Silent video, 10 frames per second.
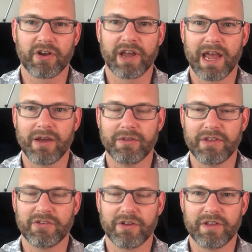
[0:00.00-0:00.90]
Okay,
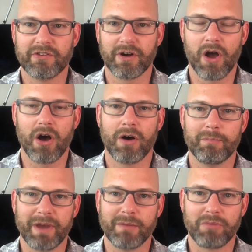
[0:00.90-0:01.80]
these are all
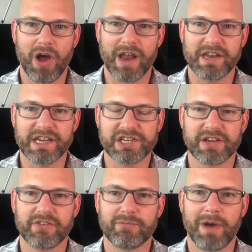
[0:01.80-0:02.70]
big broad
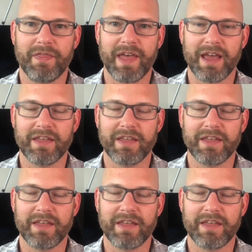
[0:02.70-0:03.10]
niches, but